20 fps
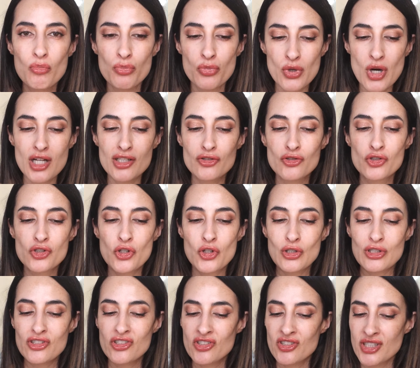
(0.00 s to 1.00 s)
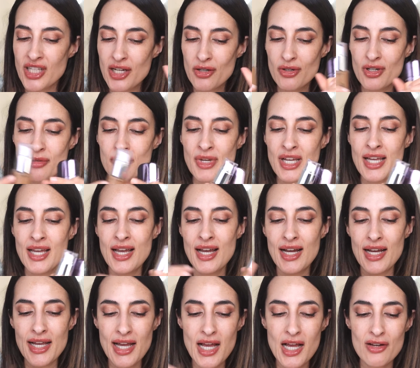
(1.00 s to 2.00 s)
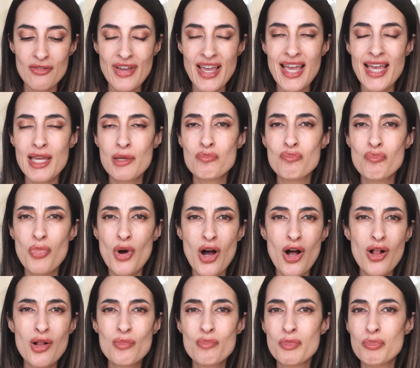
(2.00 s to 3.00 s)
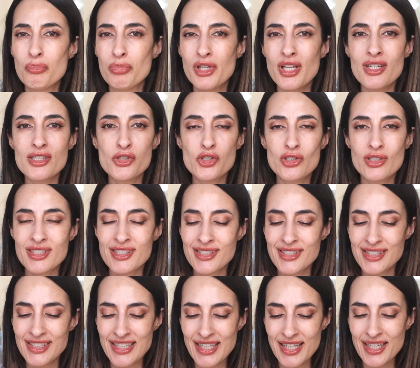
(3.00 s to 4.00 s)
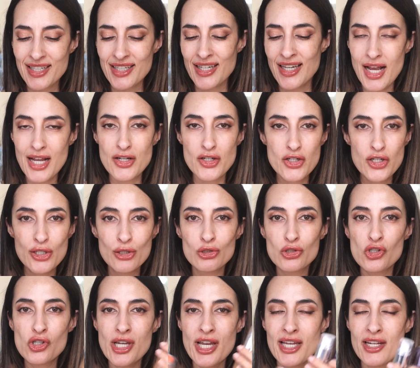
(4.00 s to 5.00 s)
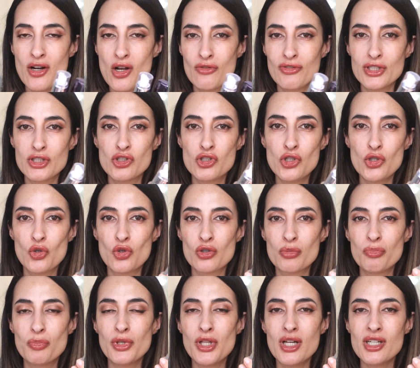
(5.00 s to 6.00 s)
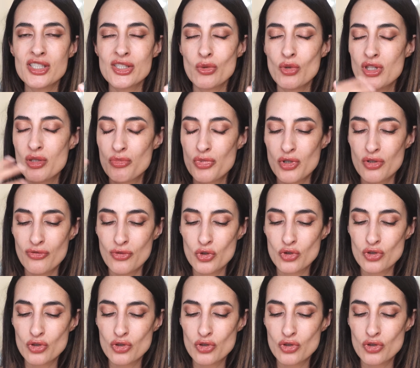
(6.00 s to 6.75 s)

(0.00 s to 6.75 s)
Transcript: bronzer serum, I have a balm blush stick, a new shade of a Dior blush with a beautiful